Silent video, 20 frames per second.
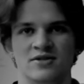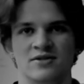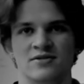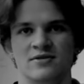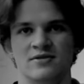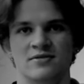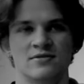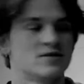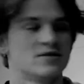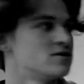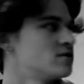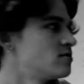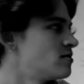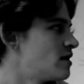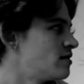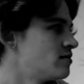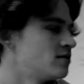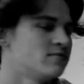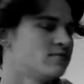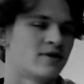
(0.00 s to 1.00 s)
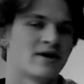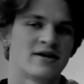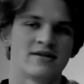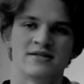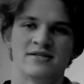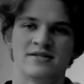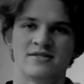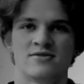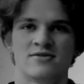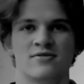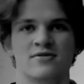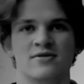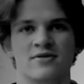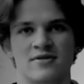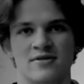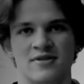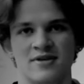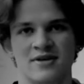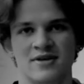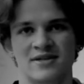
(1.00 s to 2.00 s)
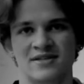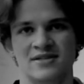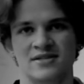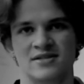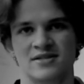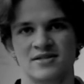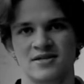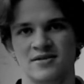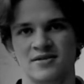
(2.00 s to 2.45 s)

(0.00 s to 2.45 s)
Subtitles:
you know, surrounded by these sort of things,